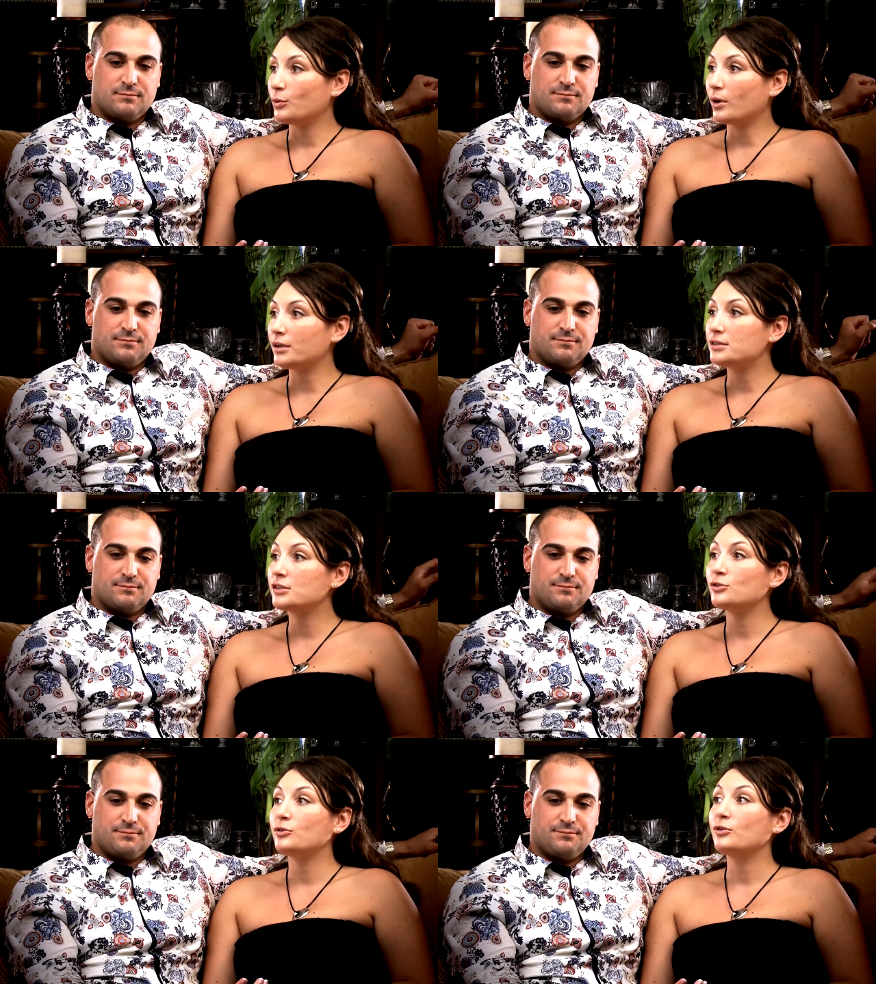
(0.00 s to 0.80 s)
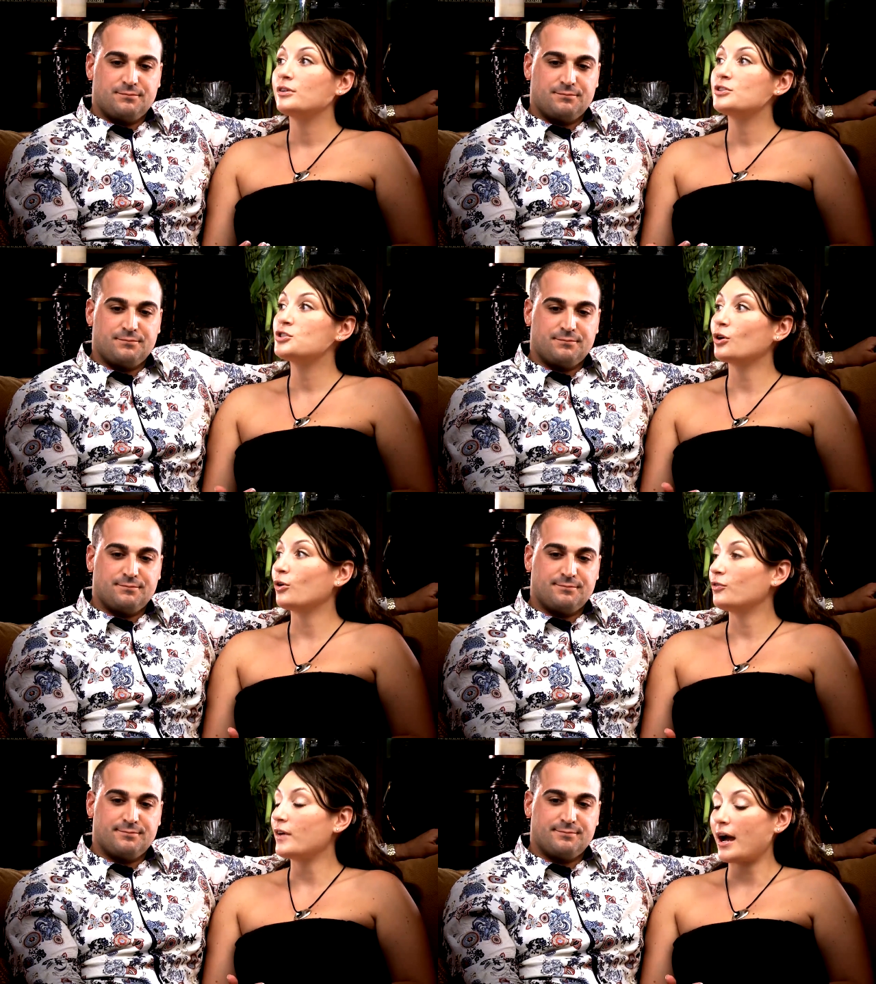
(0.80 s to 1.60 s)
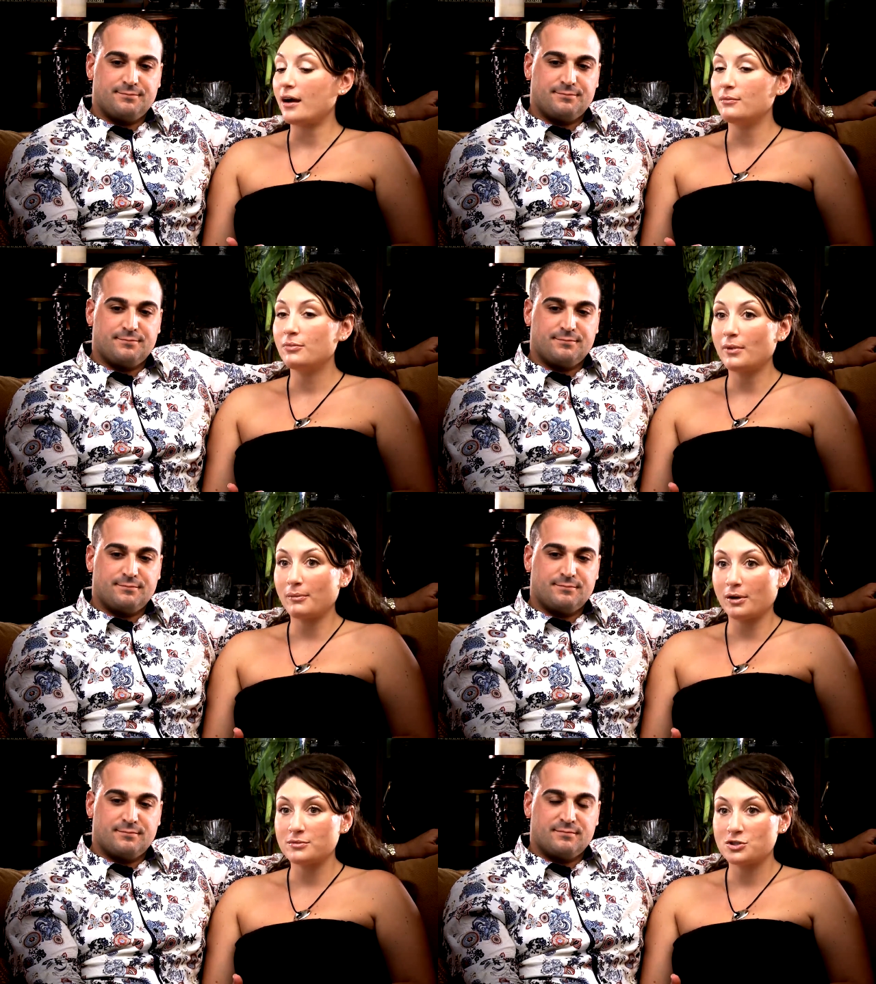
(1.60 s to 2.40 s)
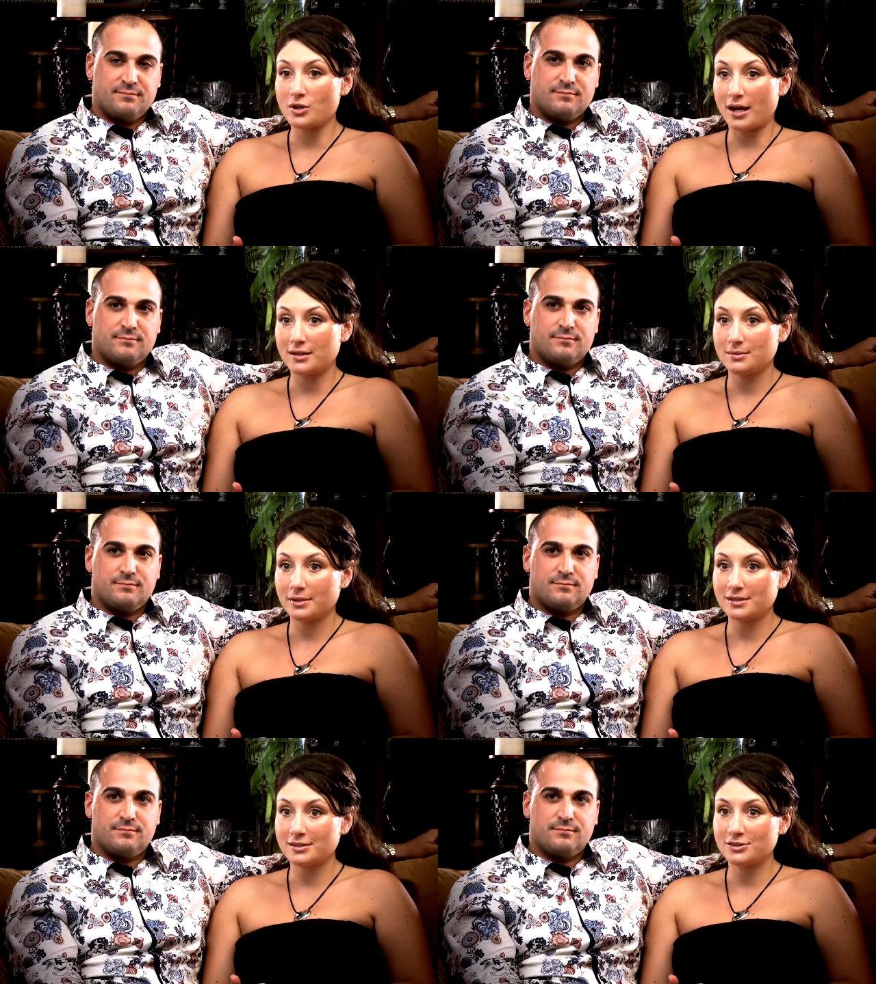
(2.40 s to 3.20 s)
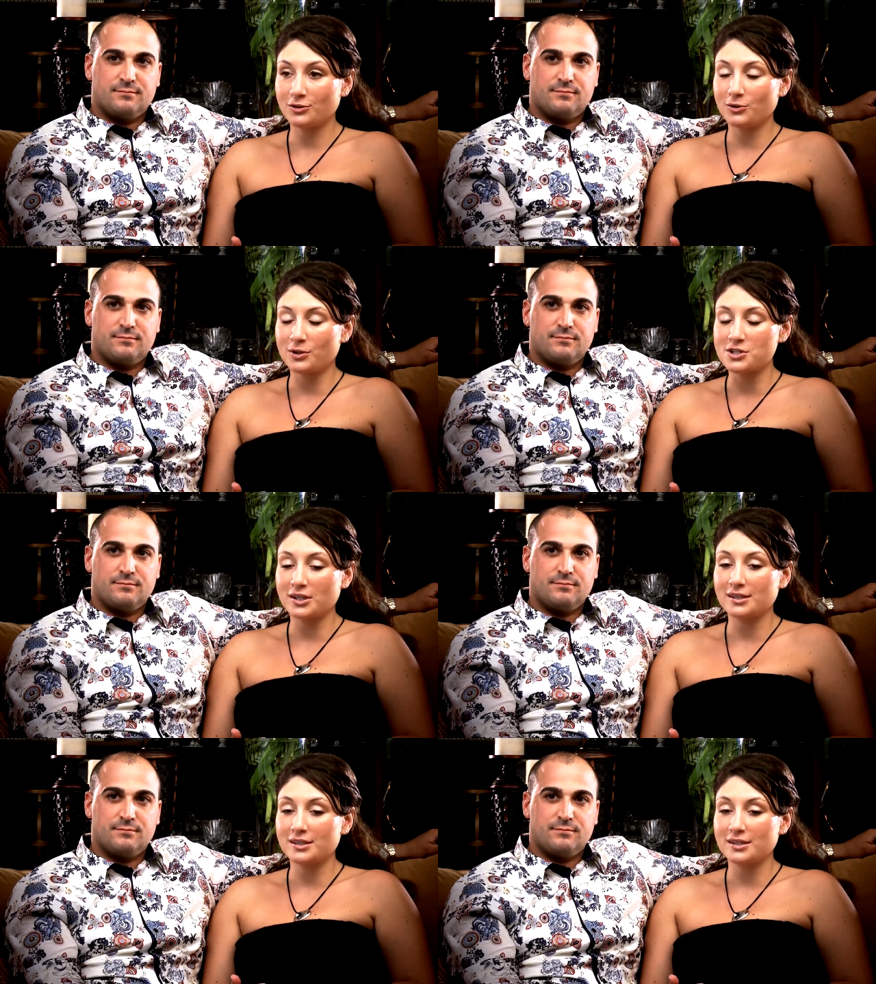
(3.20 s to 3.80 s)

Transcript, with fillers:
Speaker 1: wanted to show Fab my mom's dress because it's so gorgeous.